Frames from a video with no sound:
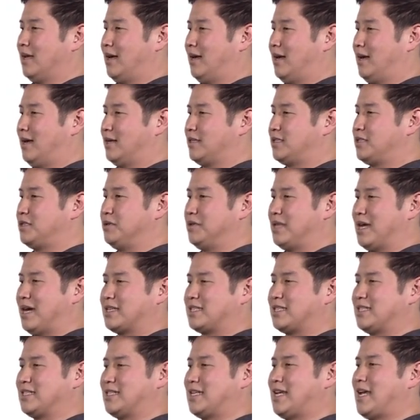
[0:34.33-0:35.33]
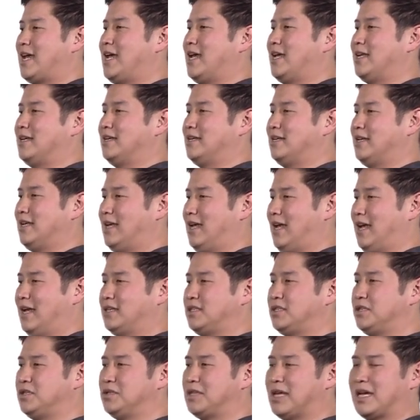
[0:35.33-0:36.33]
uh, two thousand ten,
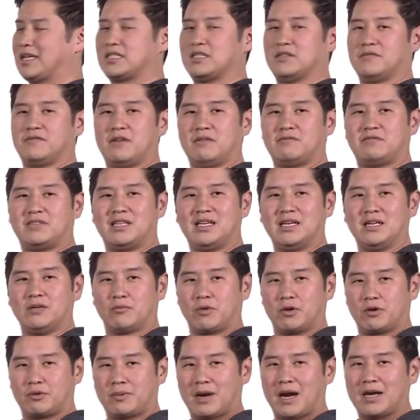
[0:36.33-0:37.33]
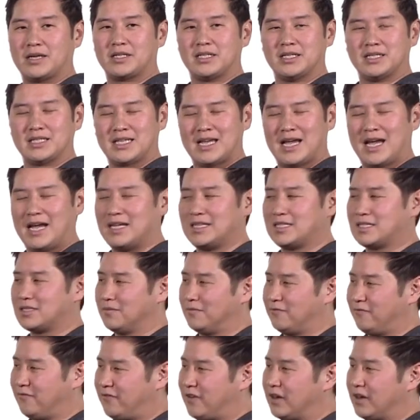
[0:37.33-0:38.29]
and two thousand fifteen, where prices had some